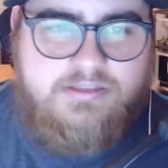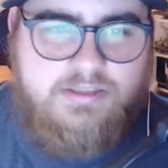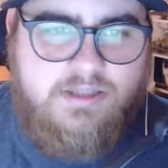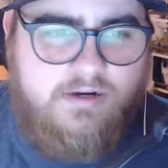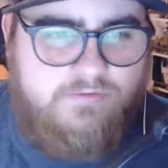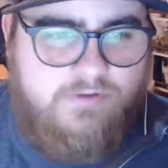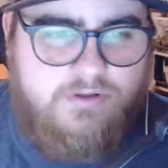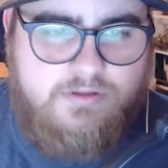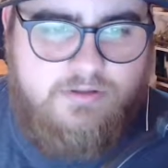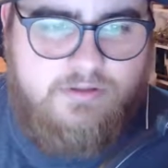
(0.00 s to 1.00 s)
It's a lot of
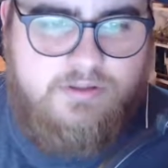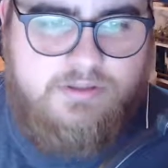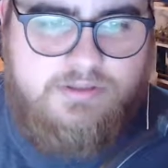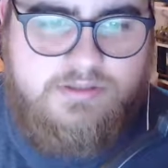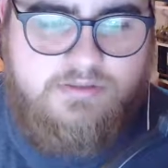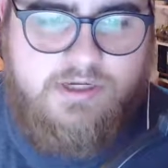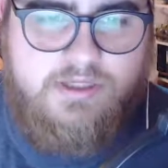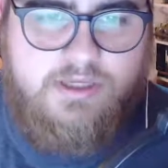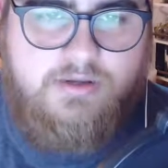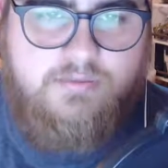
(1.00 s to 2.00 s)
fun. It's a great
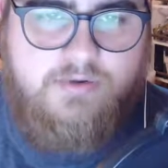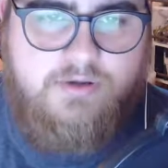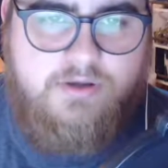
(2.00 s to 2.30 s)
game.